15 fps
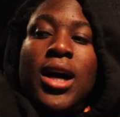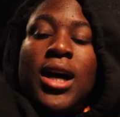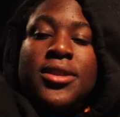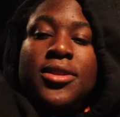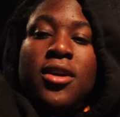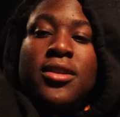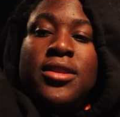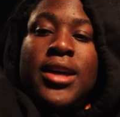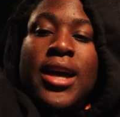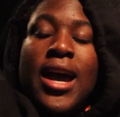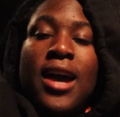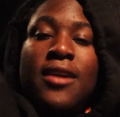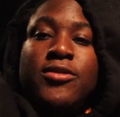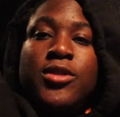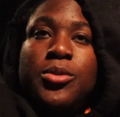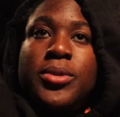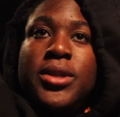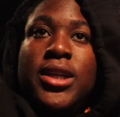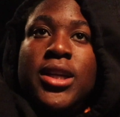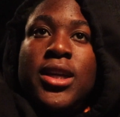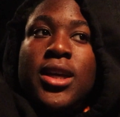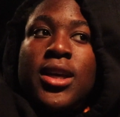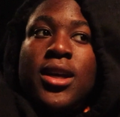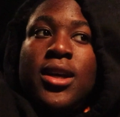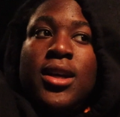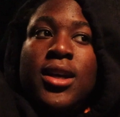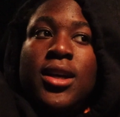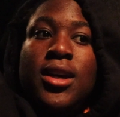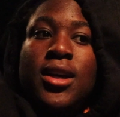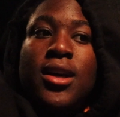I thought that after we
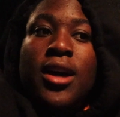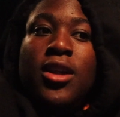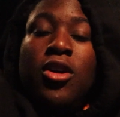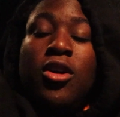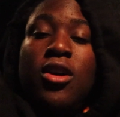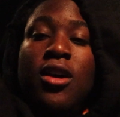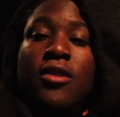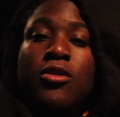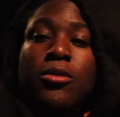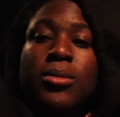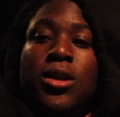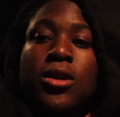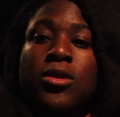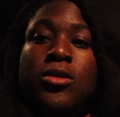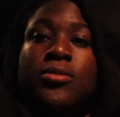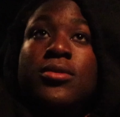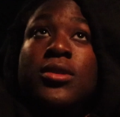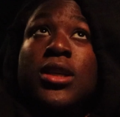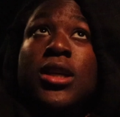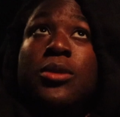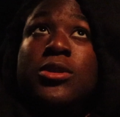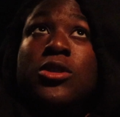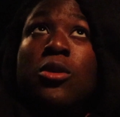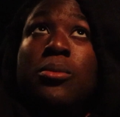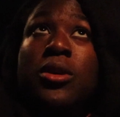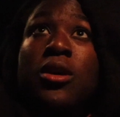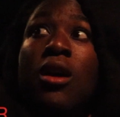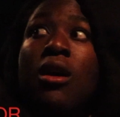got our cover blown, it was gonna be,